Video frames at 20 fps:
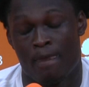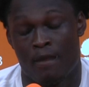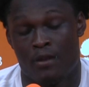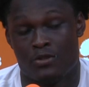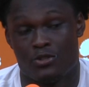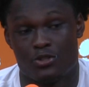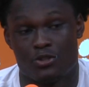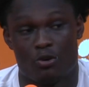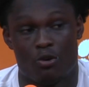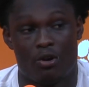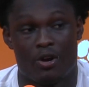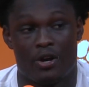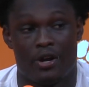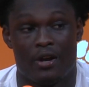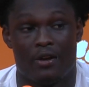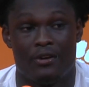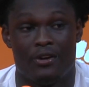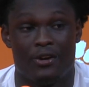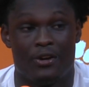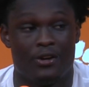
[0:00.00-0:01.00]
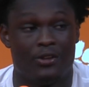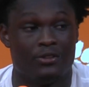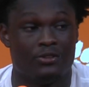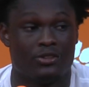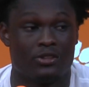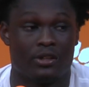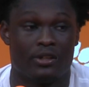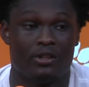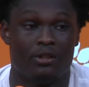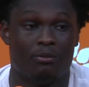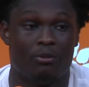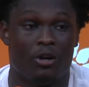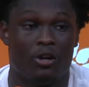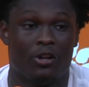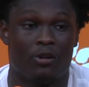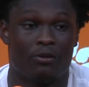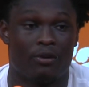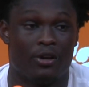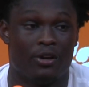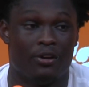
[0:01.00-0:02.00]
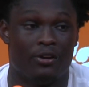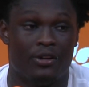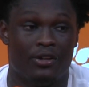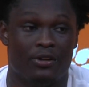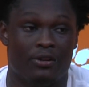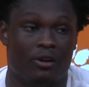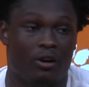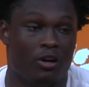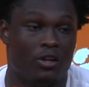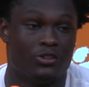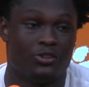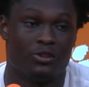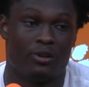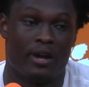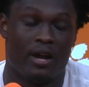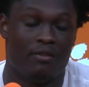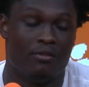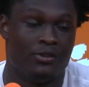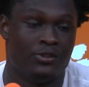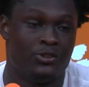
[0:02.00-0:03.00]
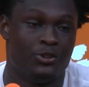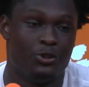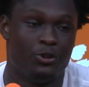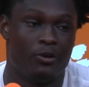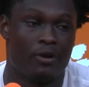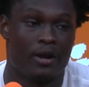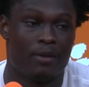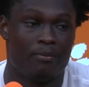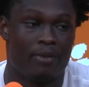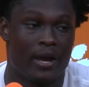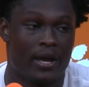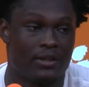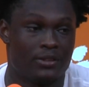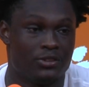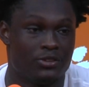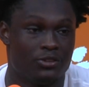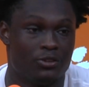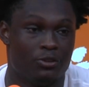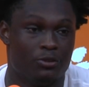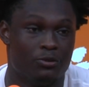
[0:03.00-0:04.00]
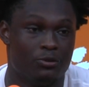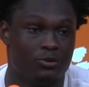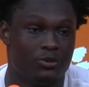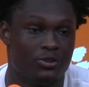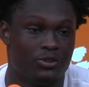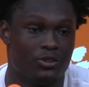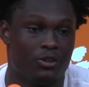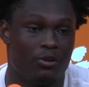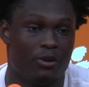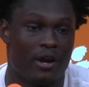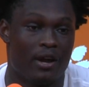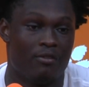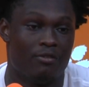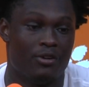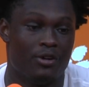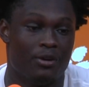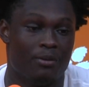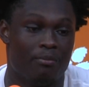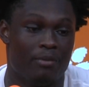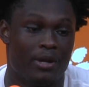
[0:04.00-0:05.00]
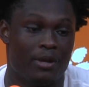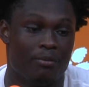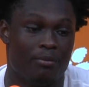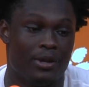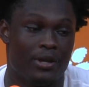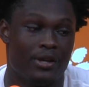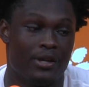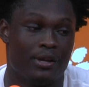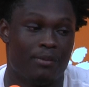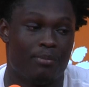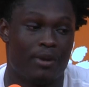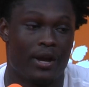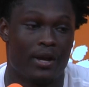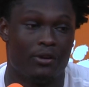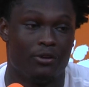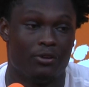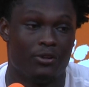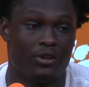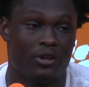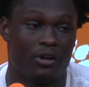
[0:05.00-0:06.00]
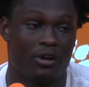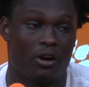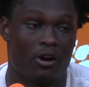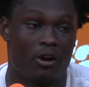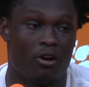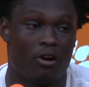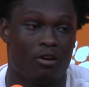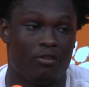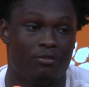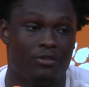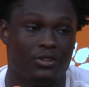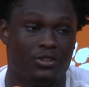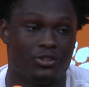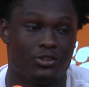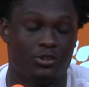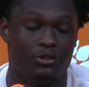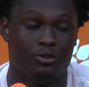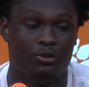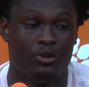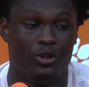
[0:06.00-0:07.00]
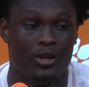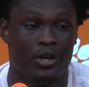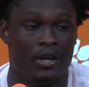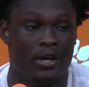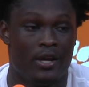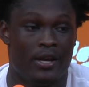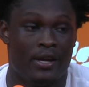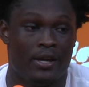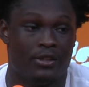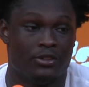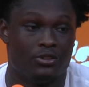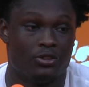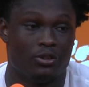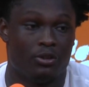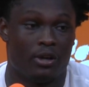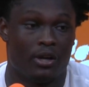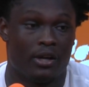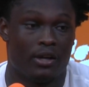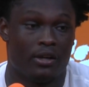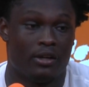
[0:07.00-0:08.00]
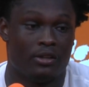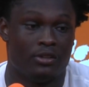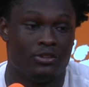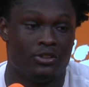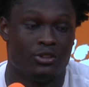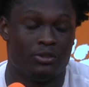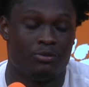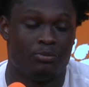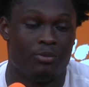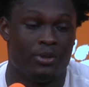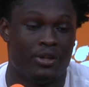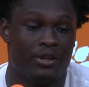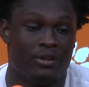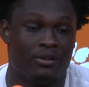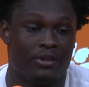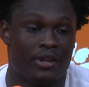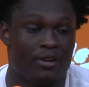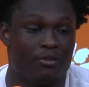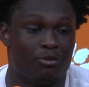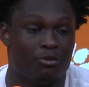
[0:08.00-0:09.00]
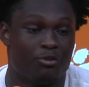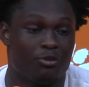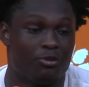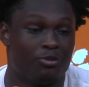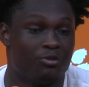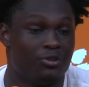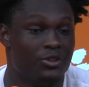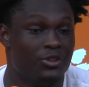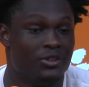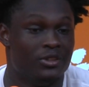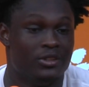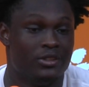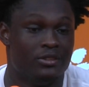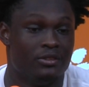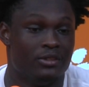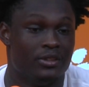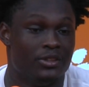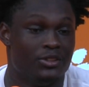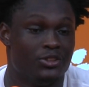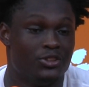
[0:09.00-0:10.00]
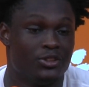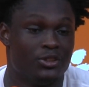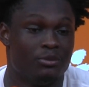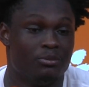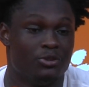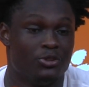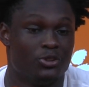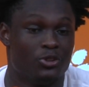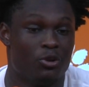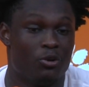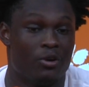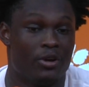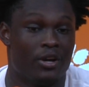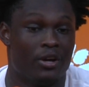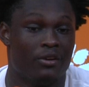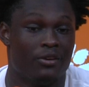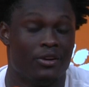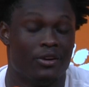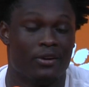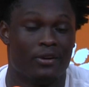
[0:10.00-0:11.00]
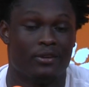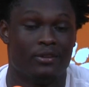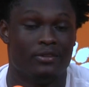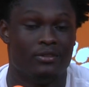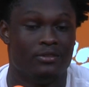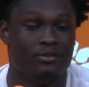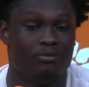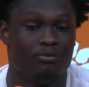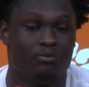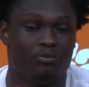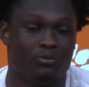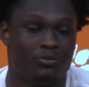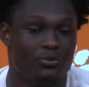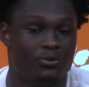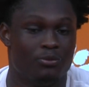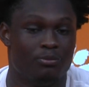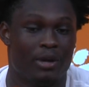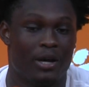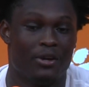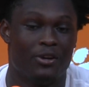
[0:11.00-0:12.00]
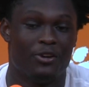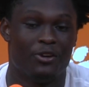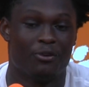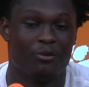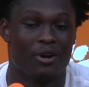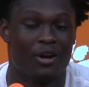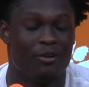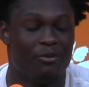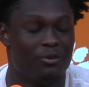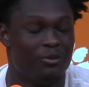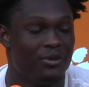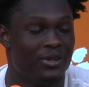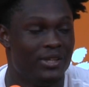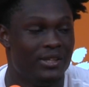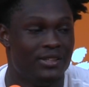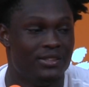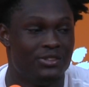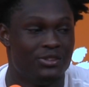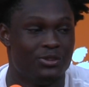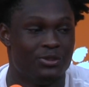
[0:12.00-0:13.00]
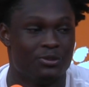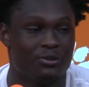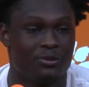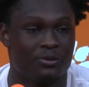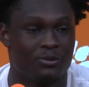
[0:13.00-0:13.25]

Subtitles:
just going out there and slinging the ball around and also having two great backs is going to make a big impact on our offense too. So just being thankful for Phil and Shipp, just going out there and pounding the rock when we need to.